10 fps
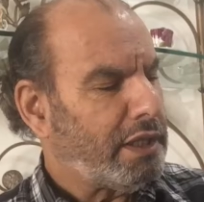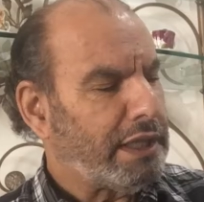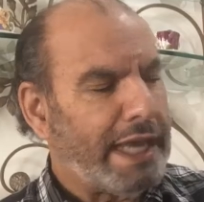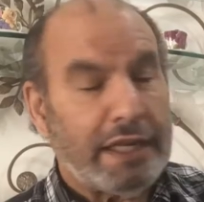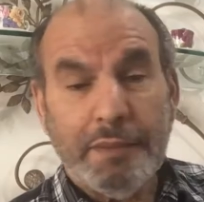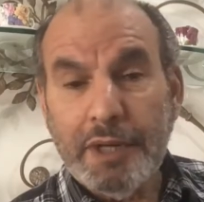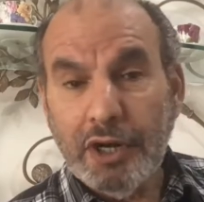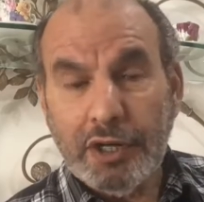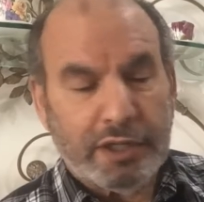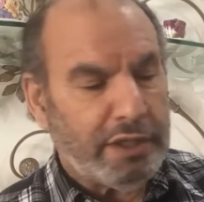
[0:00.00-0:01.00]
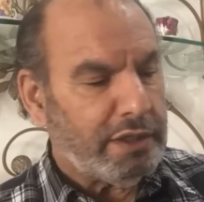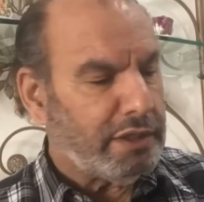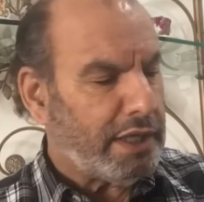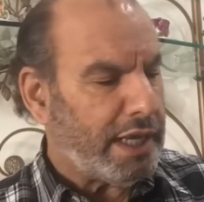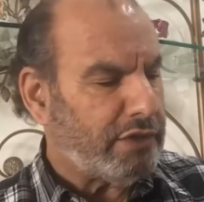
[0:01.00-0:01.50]
Latin America
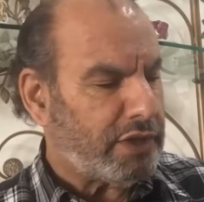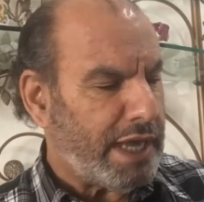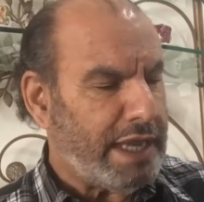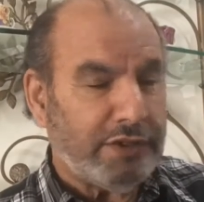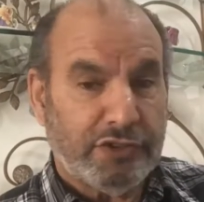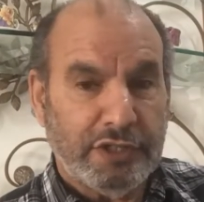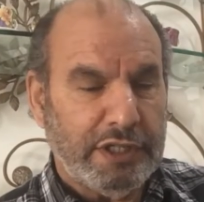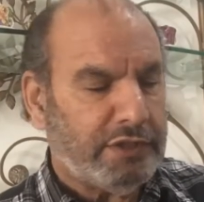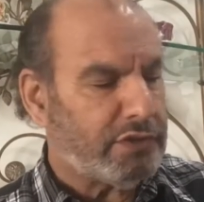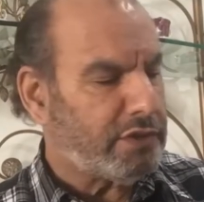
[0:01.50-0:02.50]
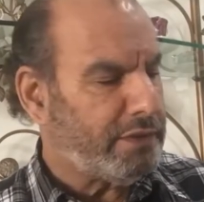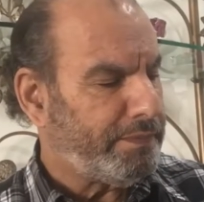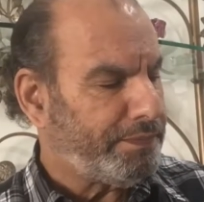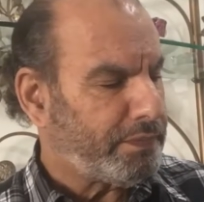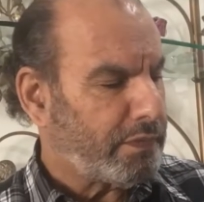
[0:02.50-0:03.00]
has 8 seats,
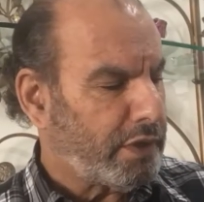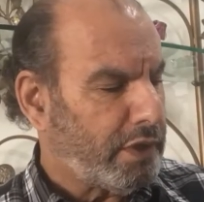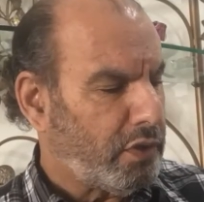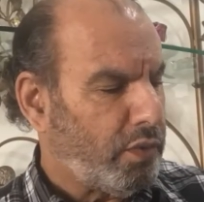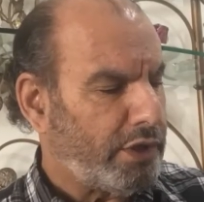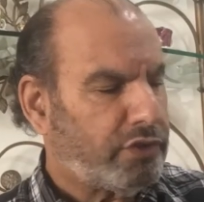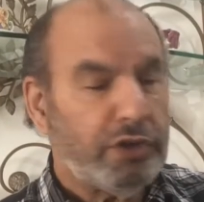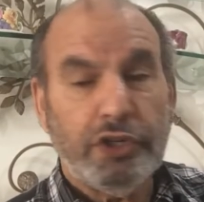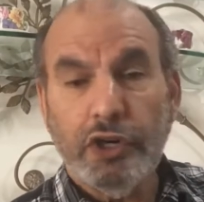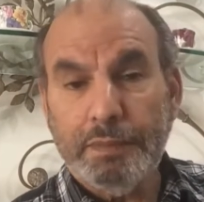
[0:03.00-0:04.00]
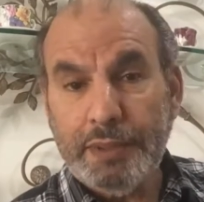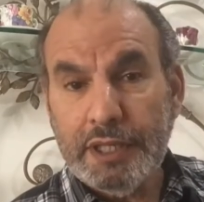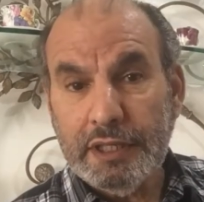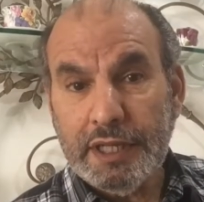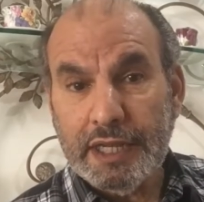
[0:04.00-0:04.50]
Western
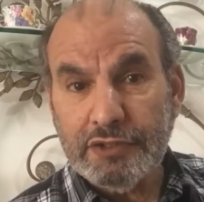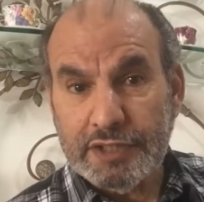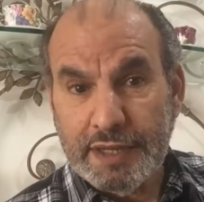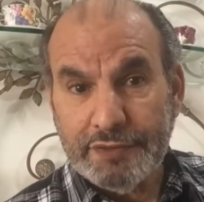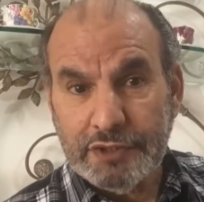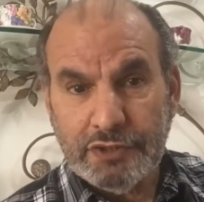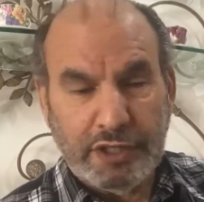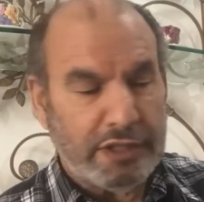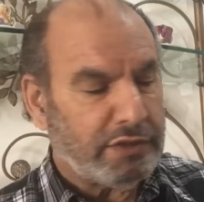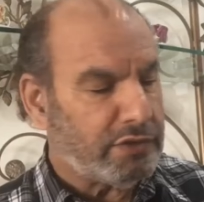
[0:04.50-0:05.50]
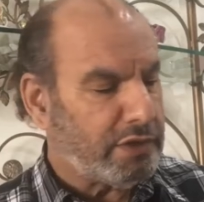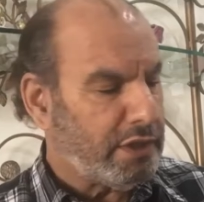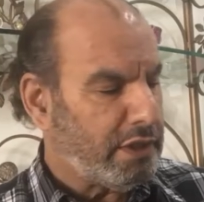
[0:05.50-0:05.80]
European has 7 seats,